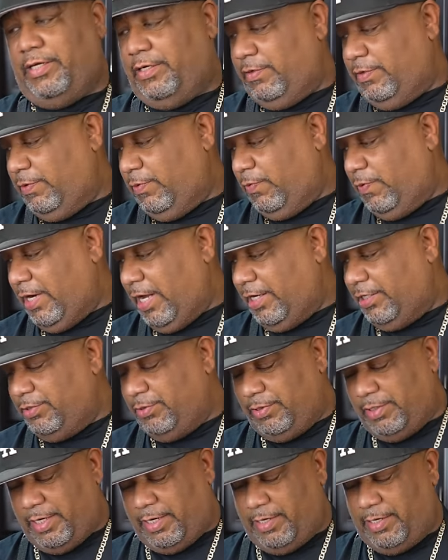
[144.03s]
And when I
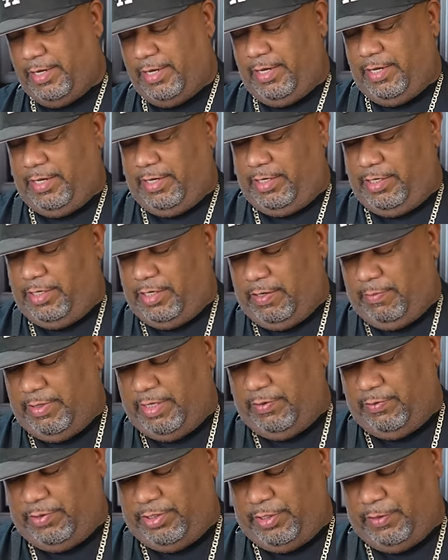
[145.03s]
do that, you know what I
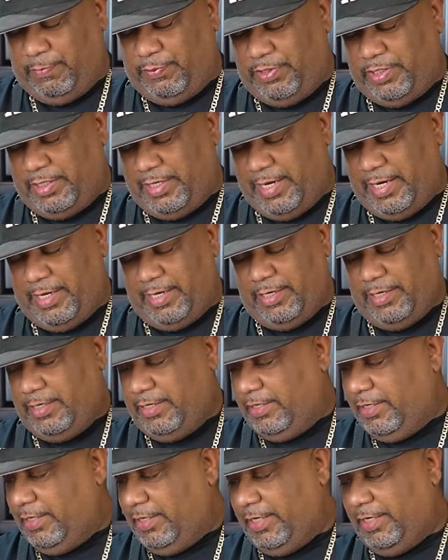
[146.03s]
mean? When you put that
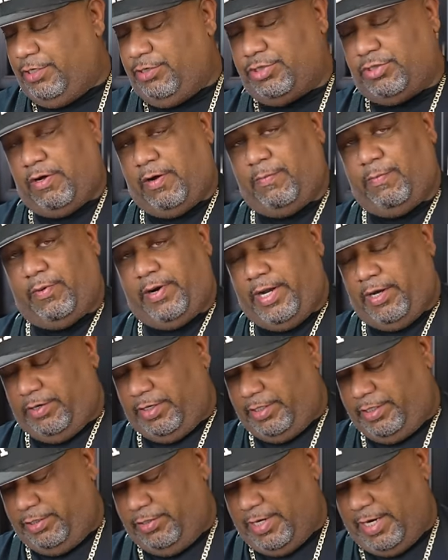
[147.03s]
and you start
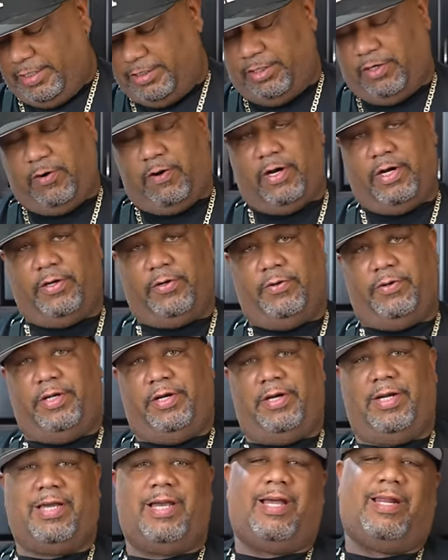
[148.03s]
browning, you got the garlic on
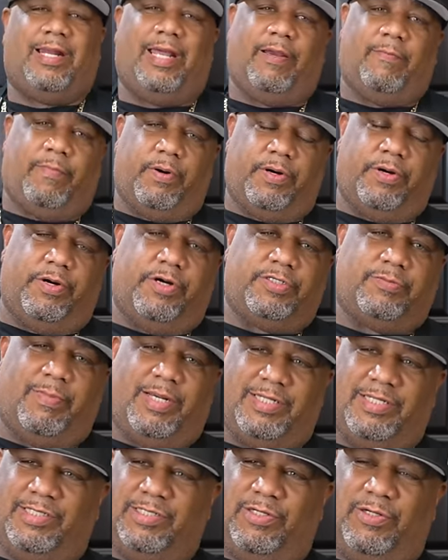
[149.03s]
there, it kind of like burns,
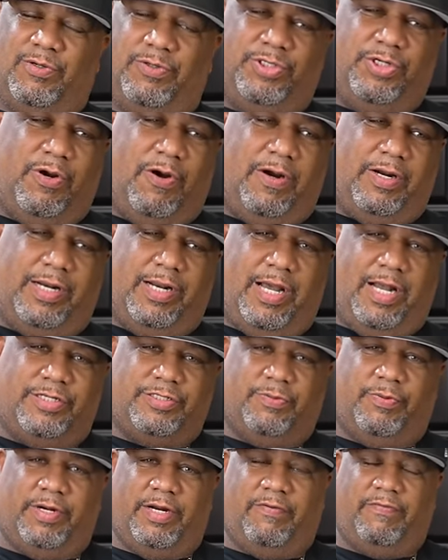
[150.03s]
make these little dark
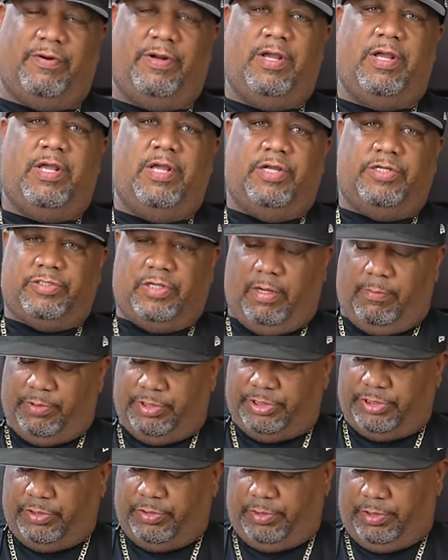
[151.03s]
knots or whatever. So I'm gonna
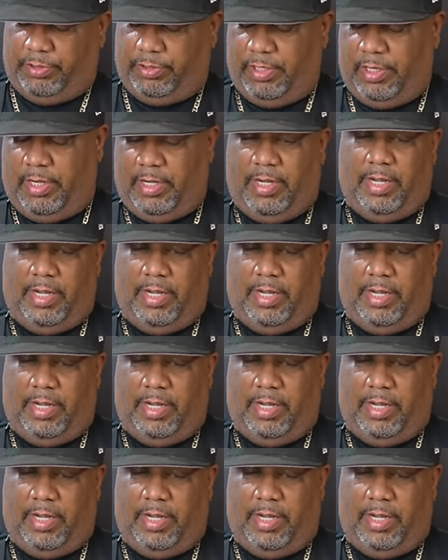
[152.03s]
show you.